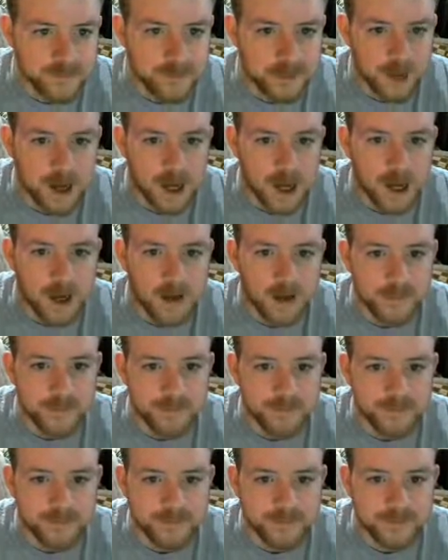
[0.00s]

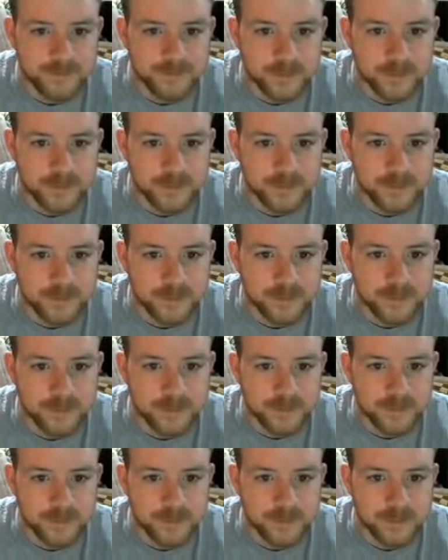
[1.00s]
But look
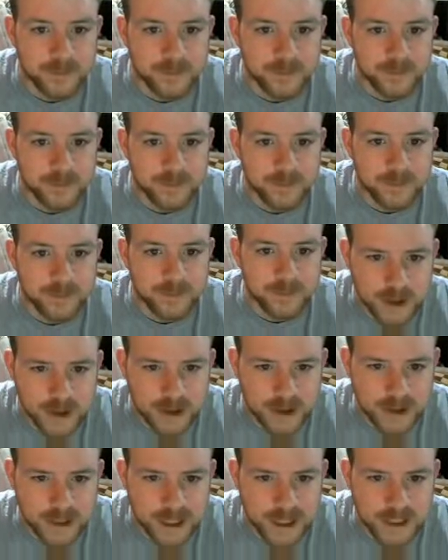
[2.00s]
how realistic that looks. Look at
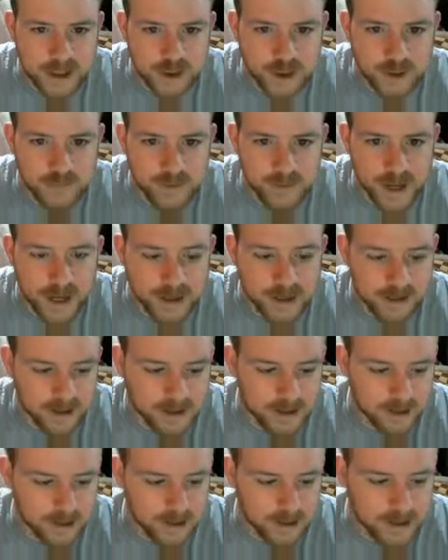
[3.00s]
the texture of that.
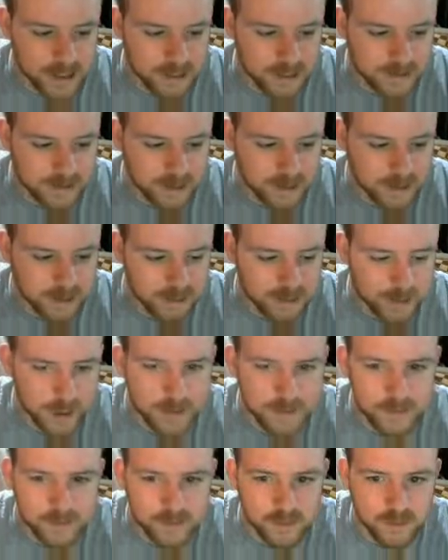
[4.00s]
It looks absolutely
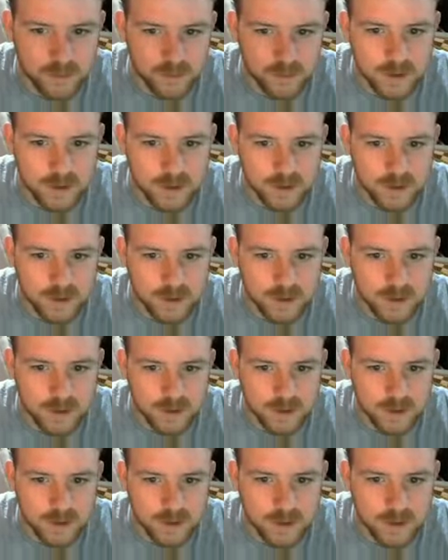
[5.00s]
incredible.
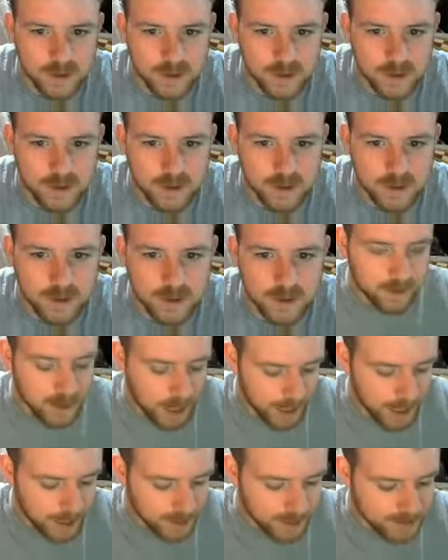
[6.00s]
And
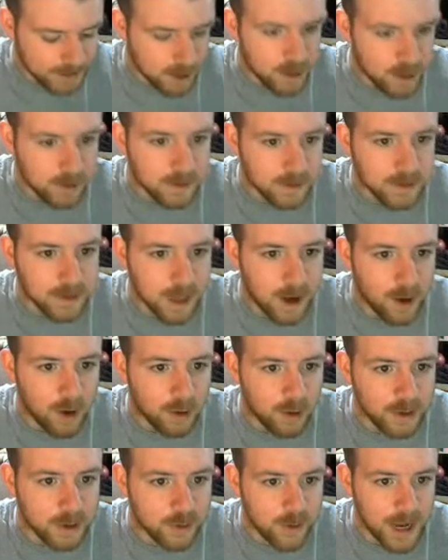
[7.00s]
I also, not
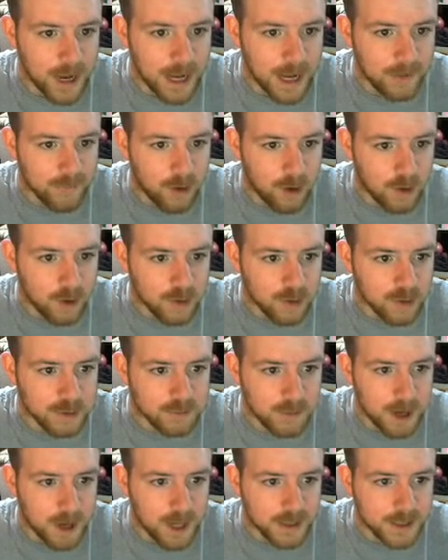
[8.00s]
only do I have all those
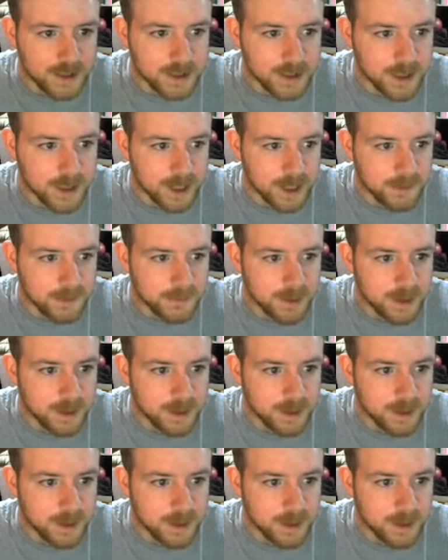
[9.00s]
mods in the game,